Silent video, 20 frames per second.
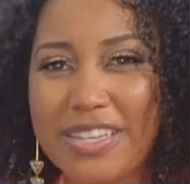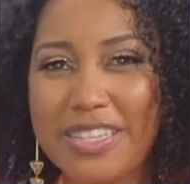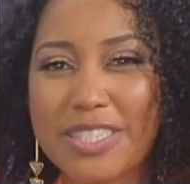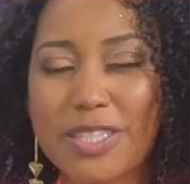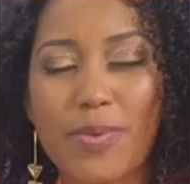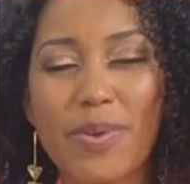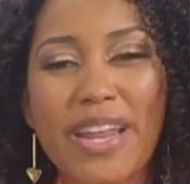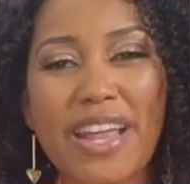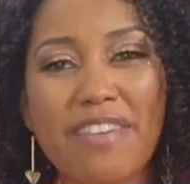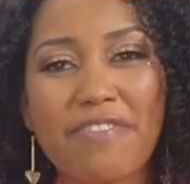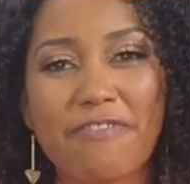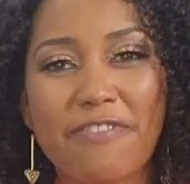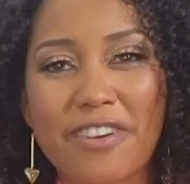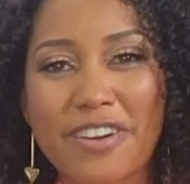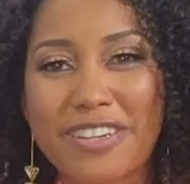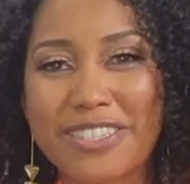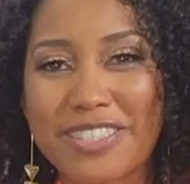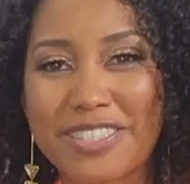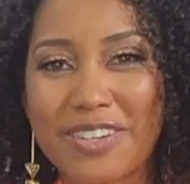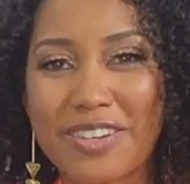So when I
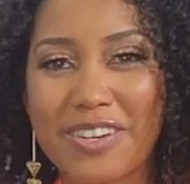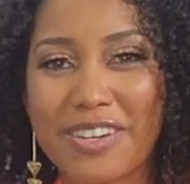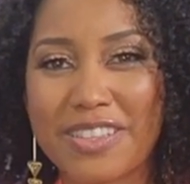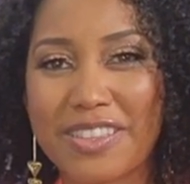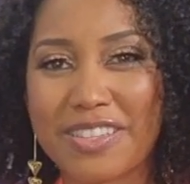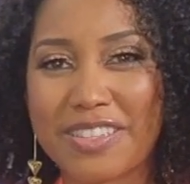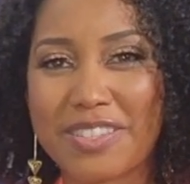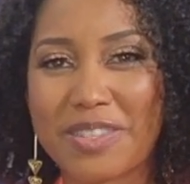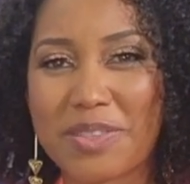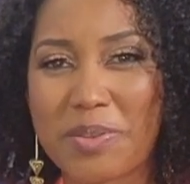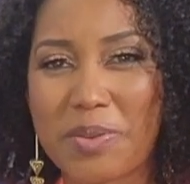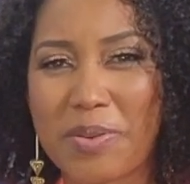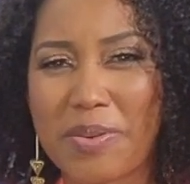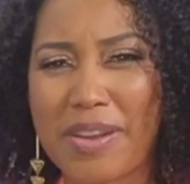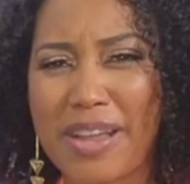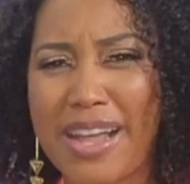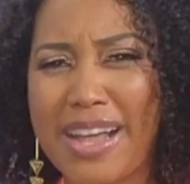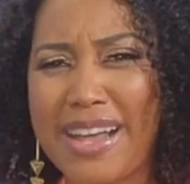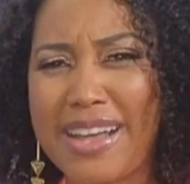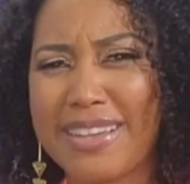first heard this
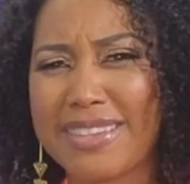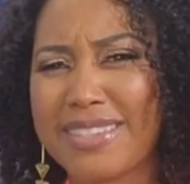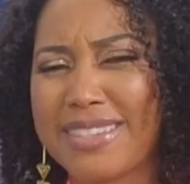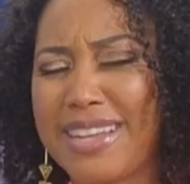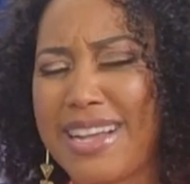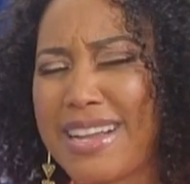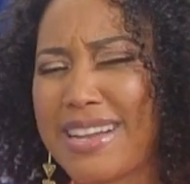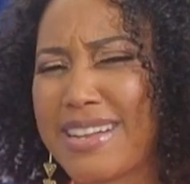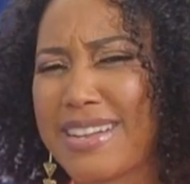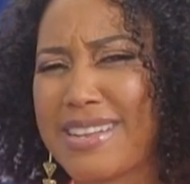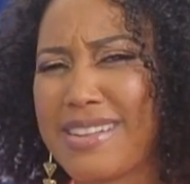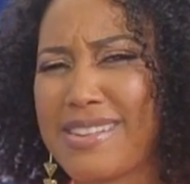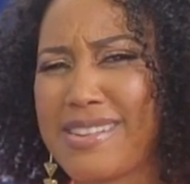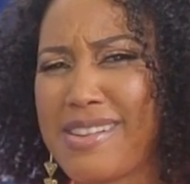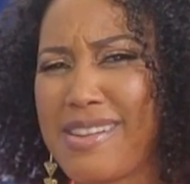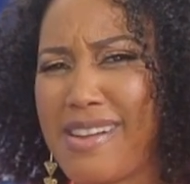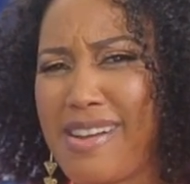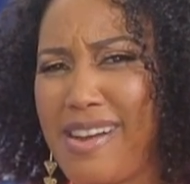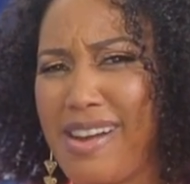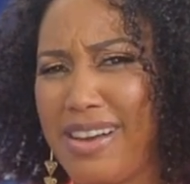story, I was like,
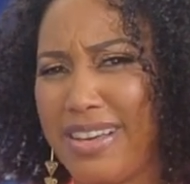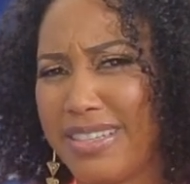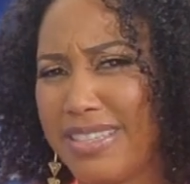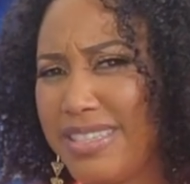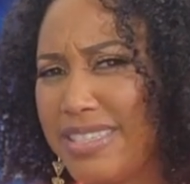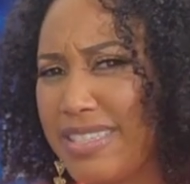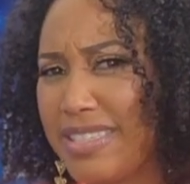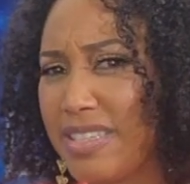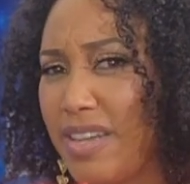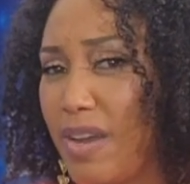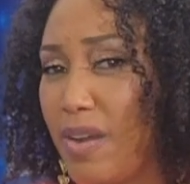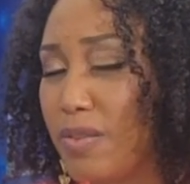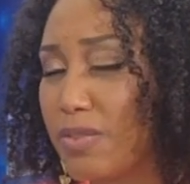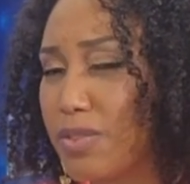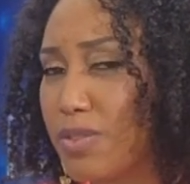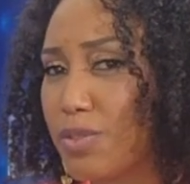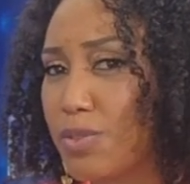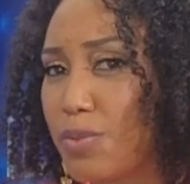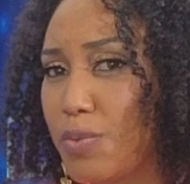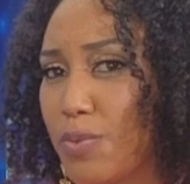nah, this
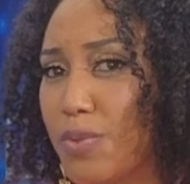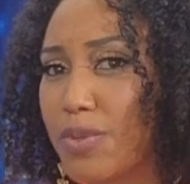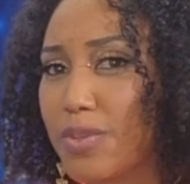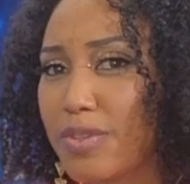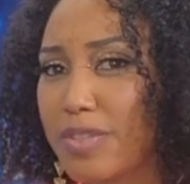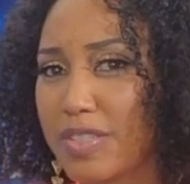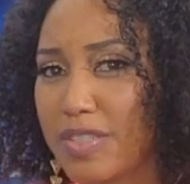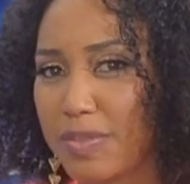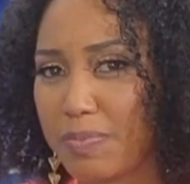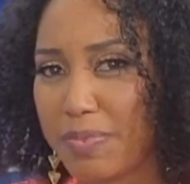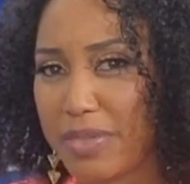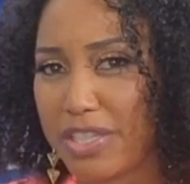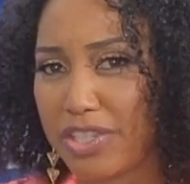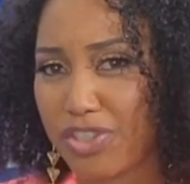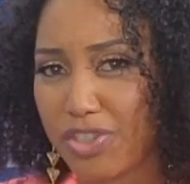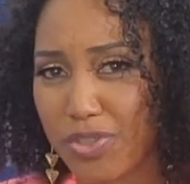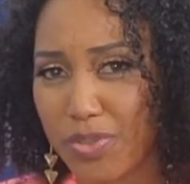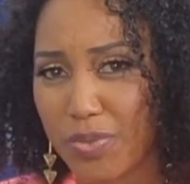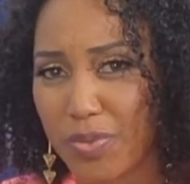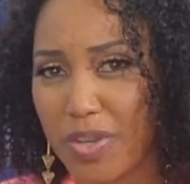sounds too good to be
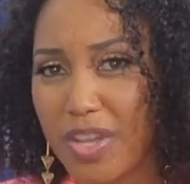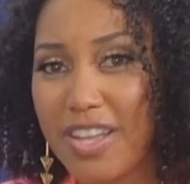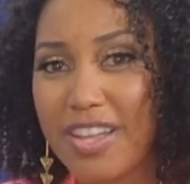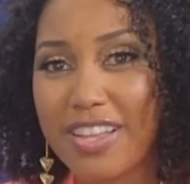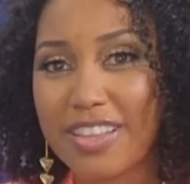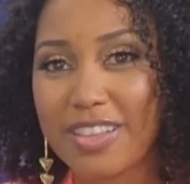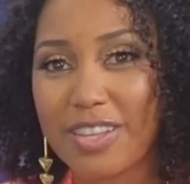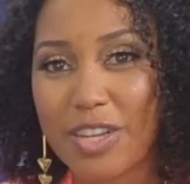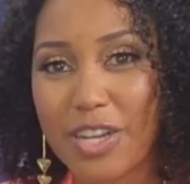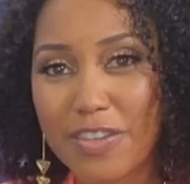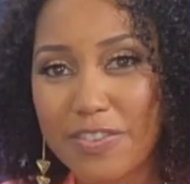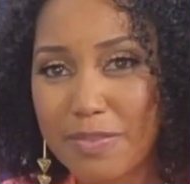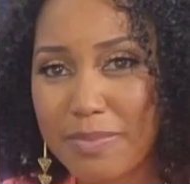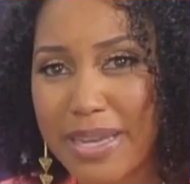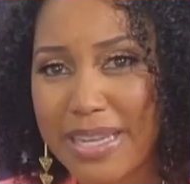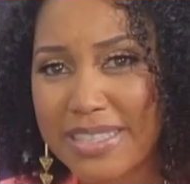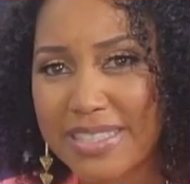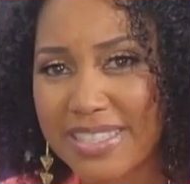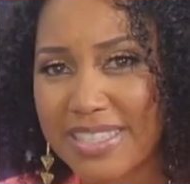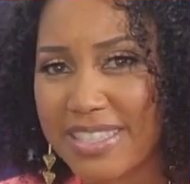true. The
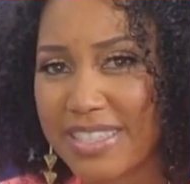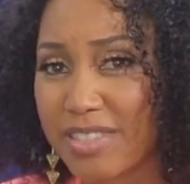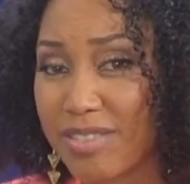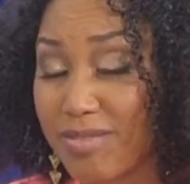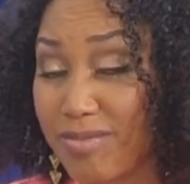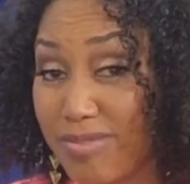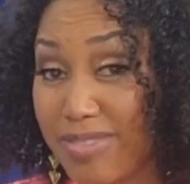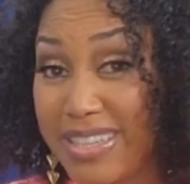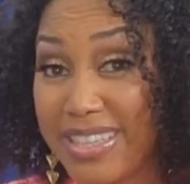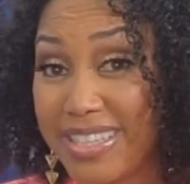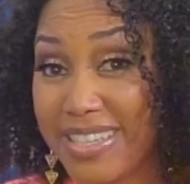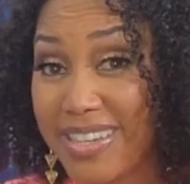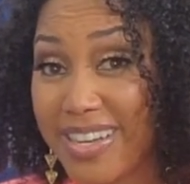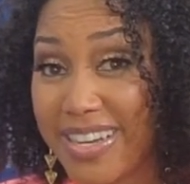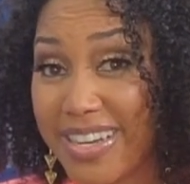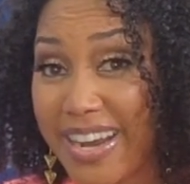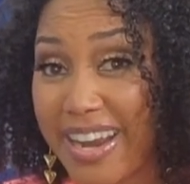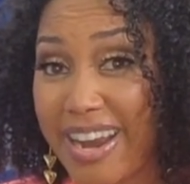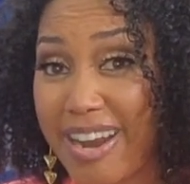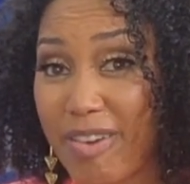government is really
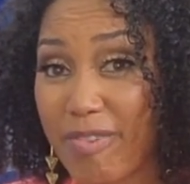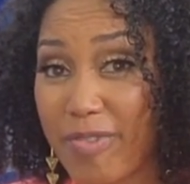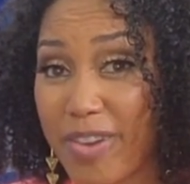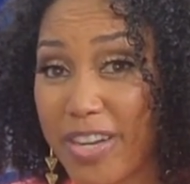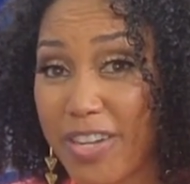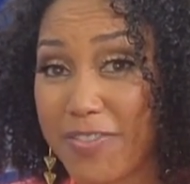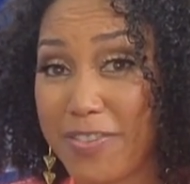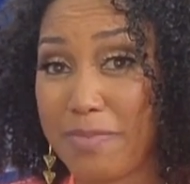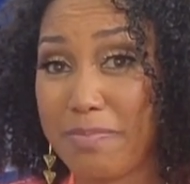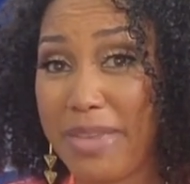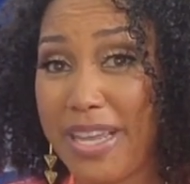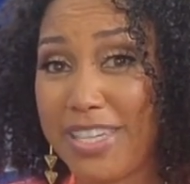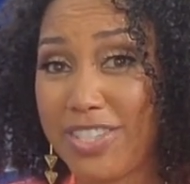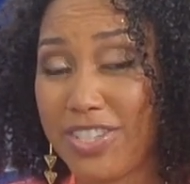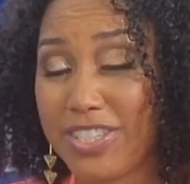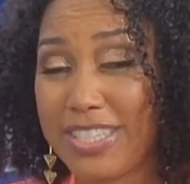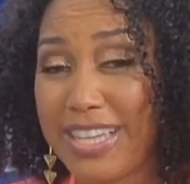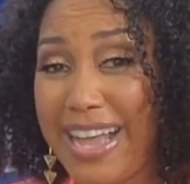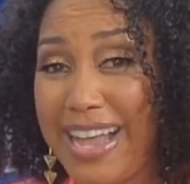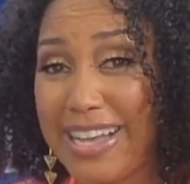going to get rid of a
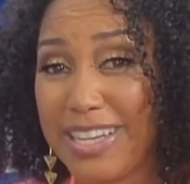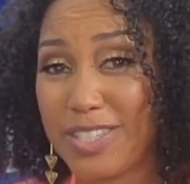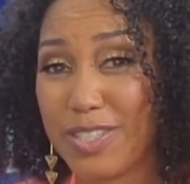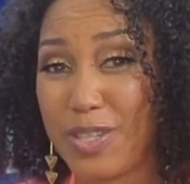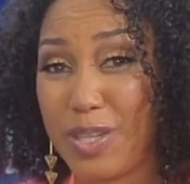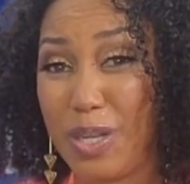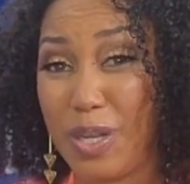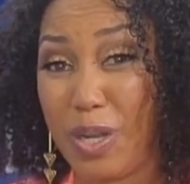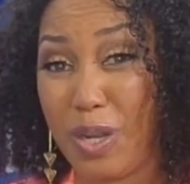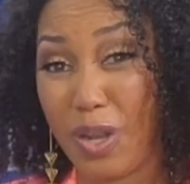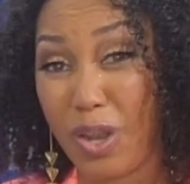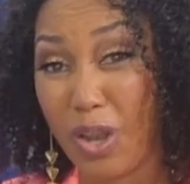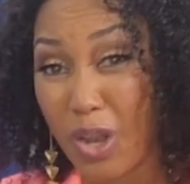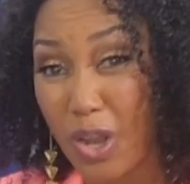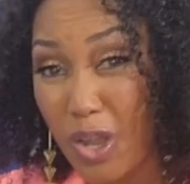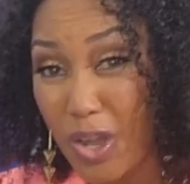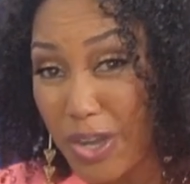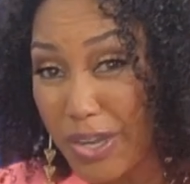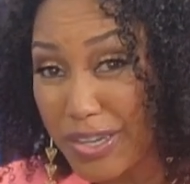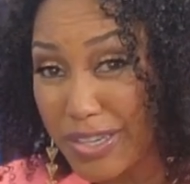major tax on
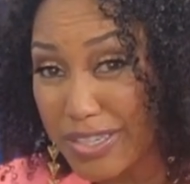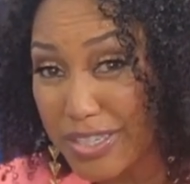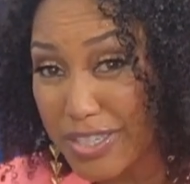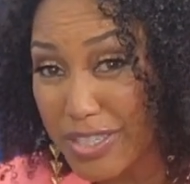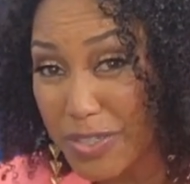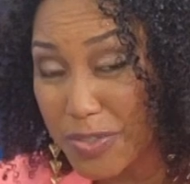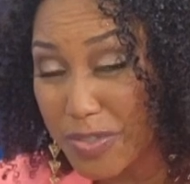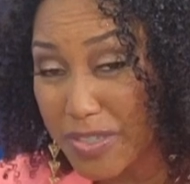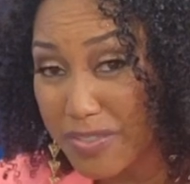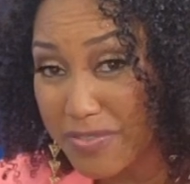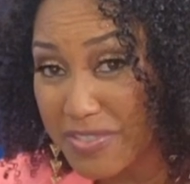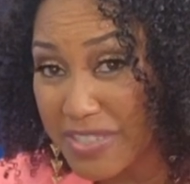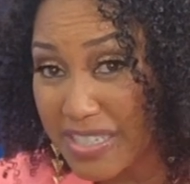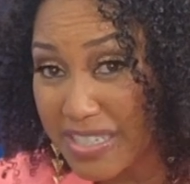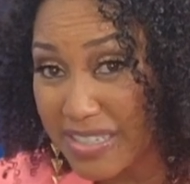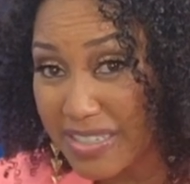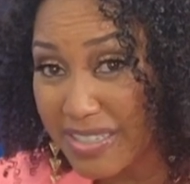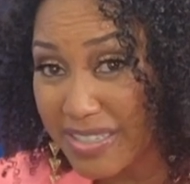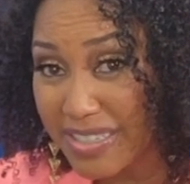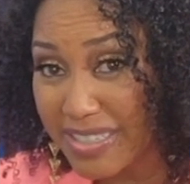luxury
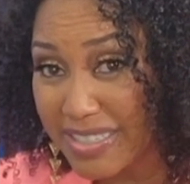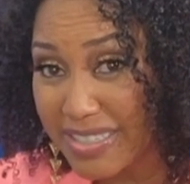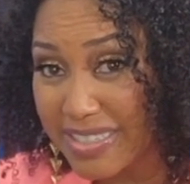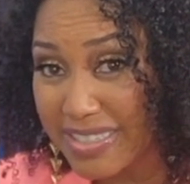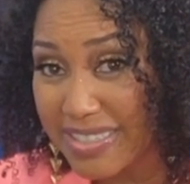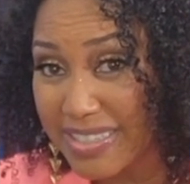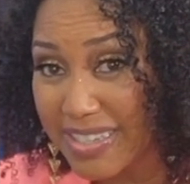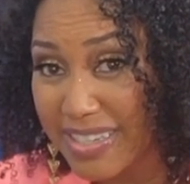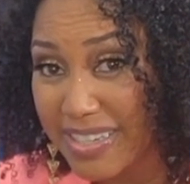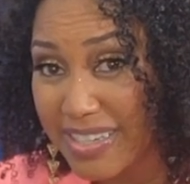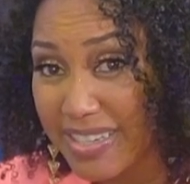vehicles?